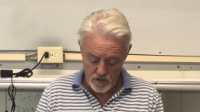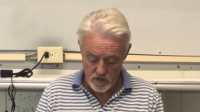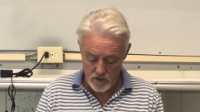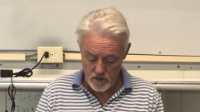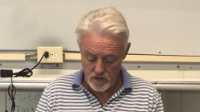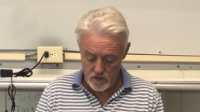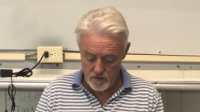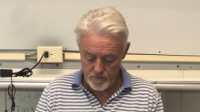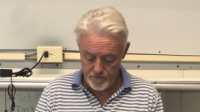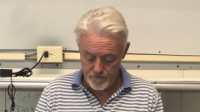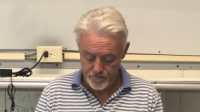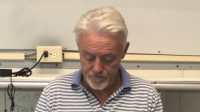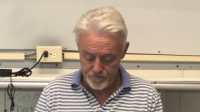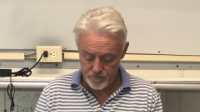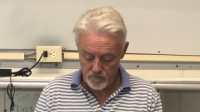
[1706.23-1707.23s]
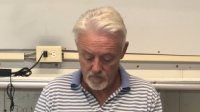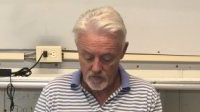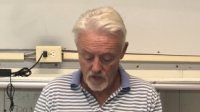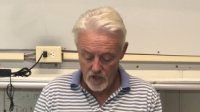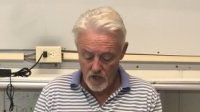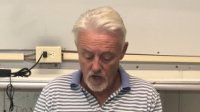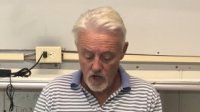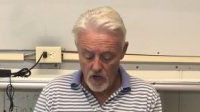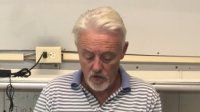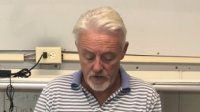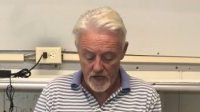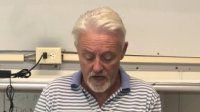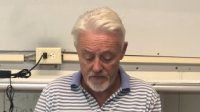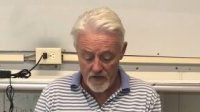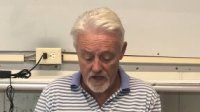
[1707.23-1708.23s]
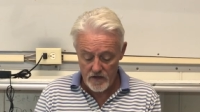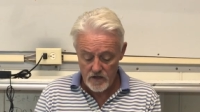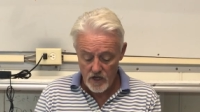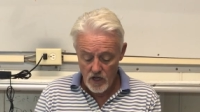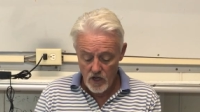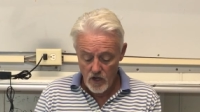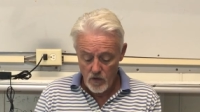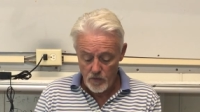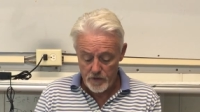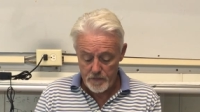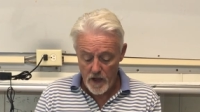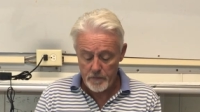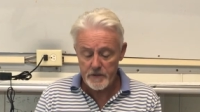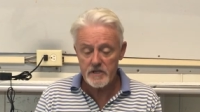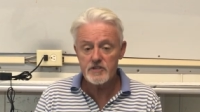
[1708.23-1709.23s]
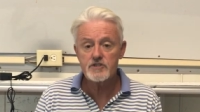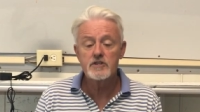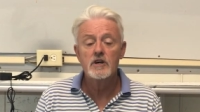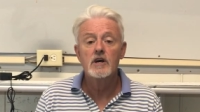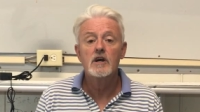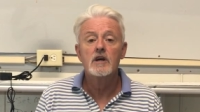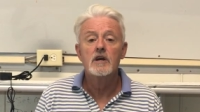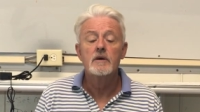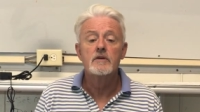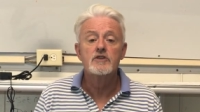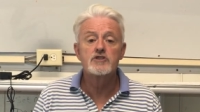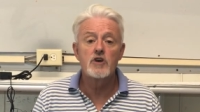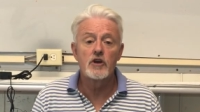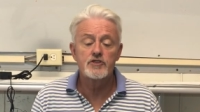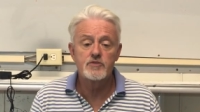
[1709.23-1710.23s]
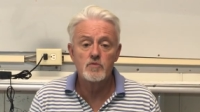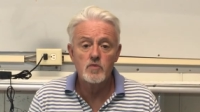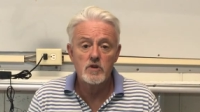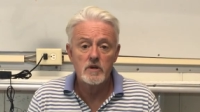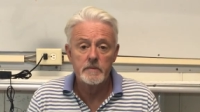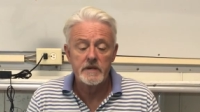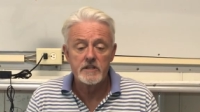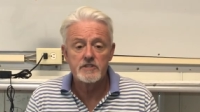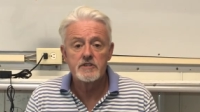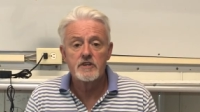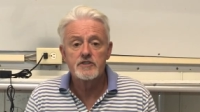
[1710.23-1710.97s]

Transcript: Um, Okay, then with puppies, shots and wormings.